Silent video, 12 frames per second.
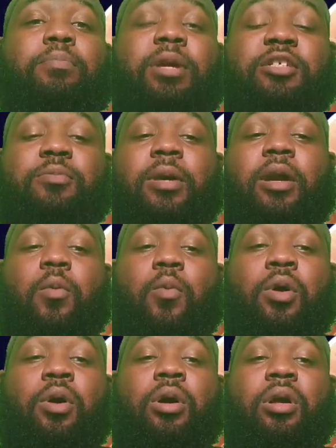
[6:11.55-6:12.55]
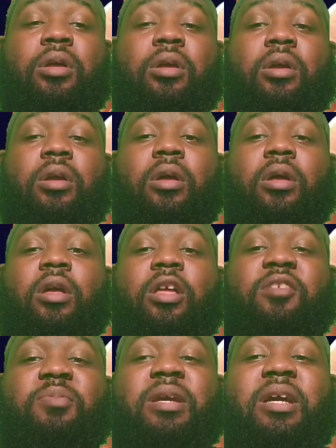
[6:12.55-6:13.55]
Pittsburgh won
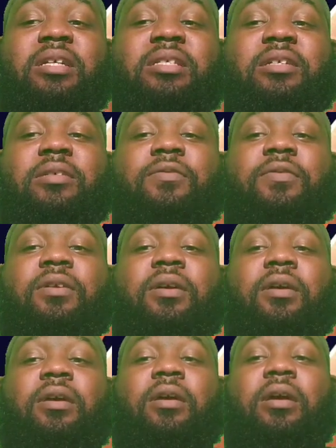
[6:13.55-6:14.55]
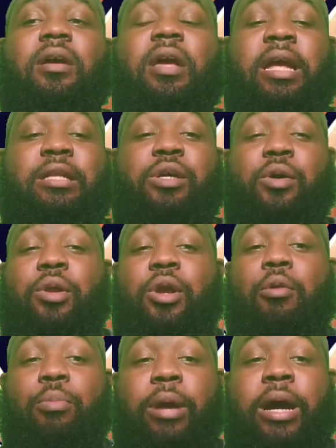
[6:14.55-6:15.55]
is because of
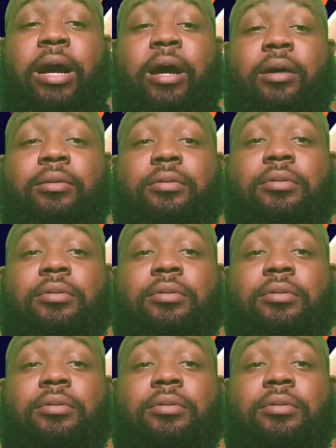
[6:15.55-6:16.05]
Antonio Brown.